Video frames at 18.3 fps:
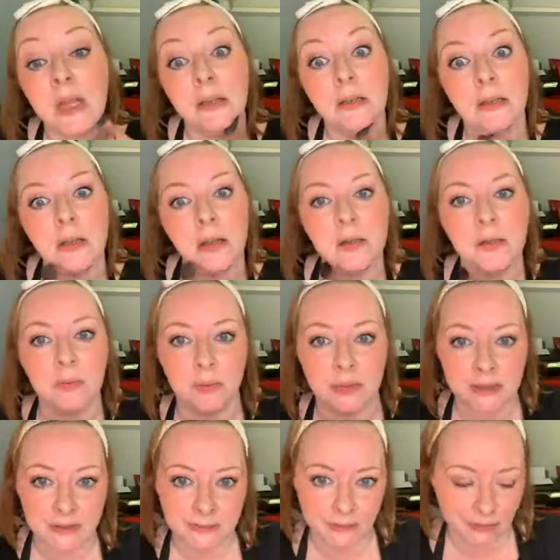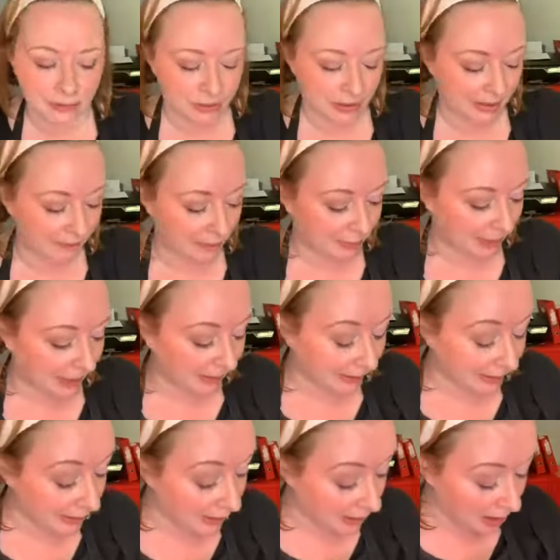not ones for your travel
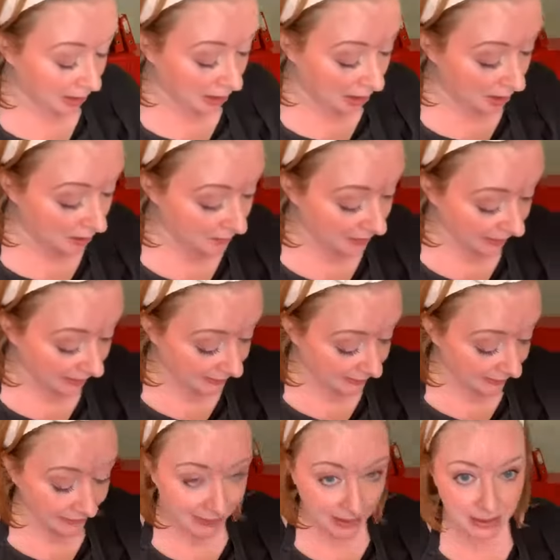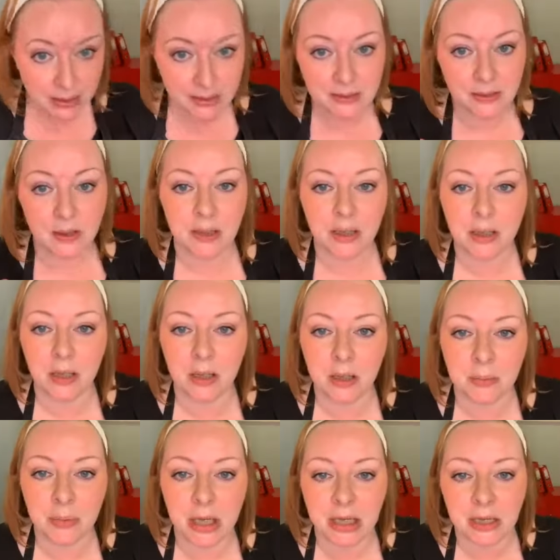bag. Okay, so that is all the
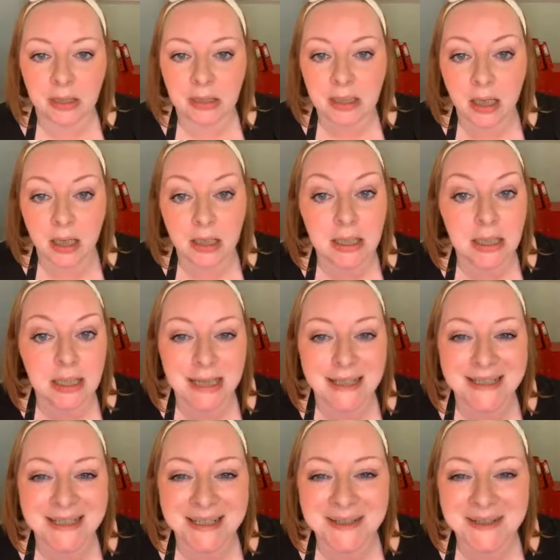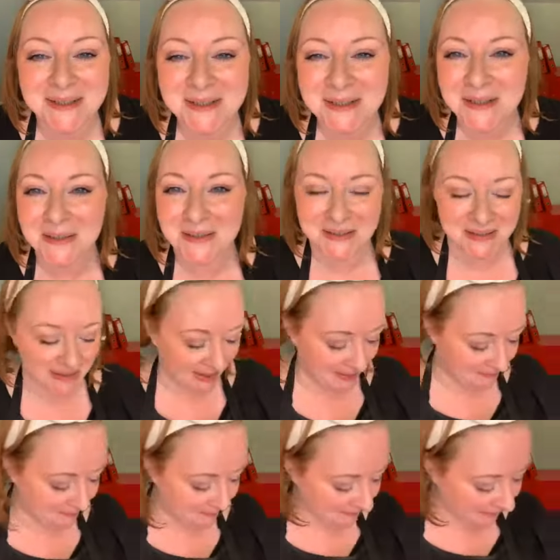colour products on. Yes, it looks too
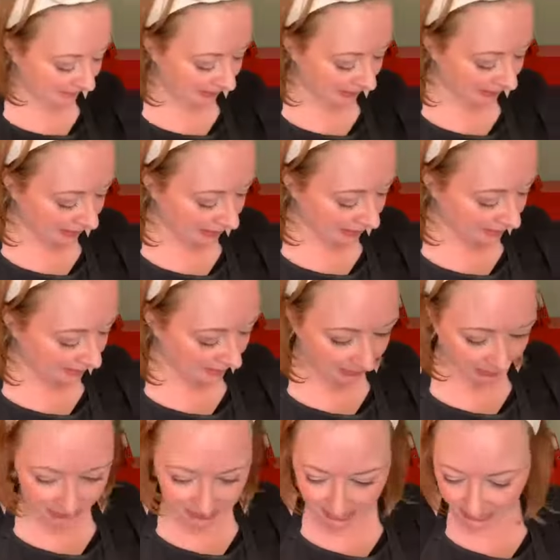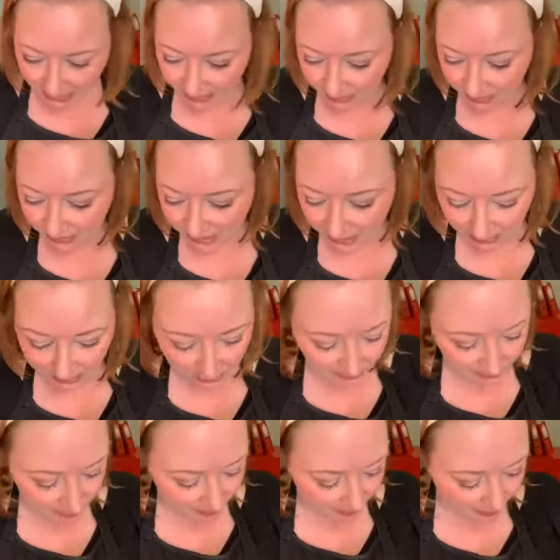extreme, but I am now
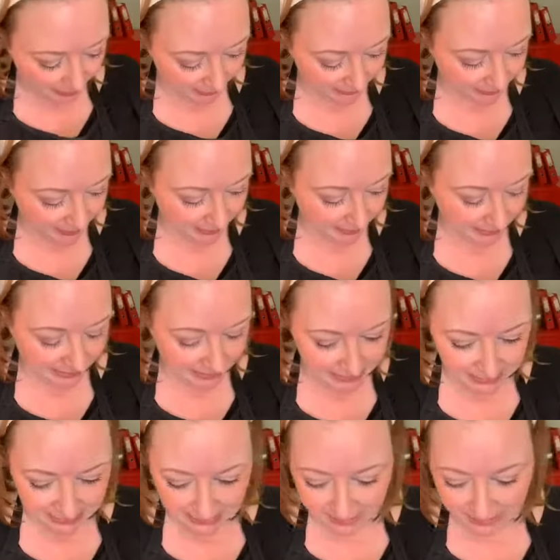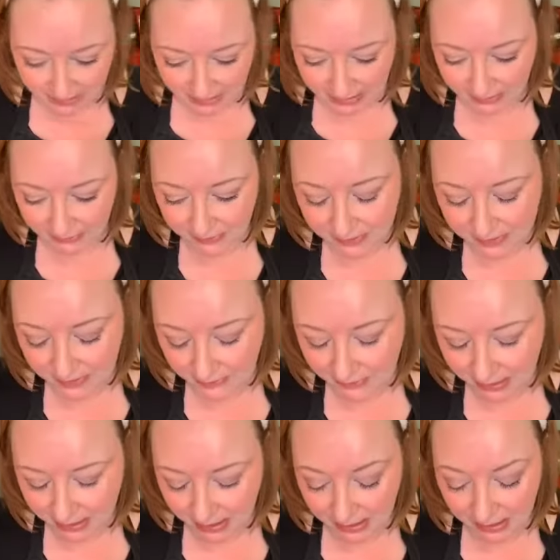going to buff and blend that out. So
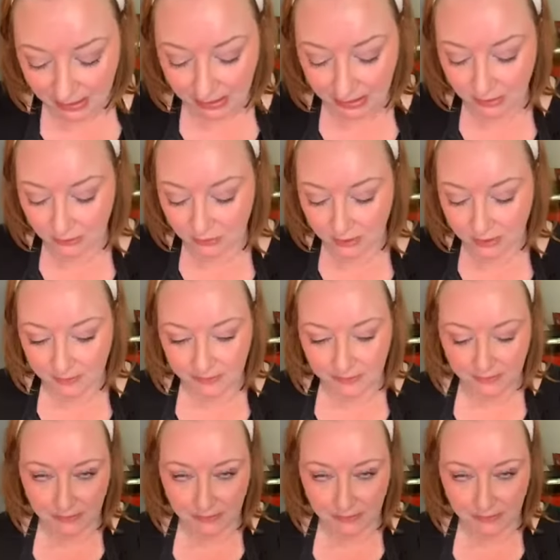getting your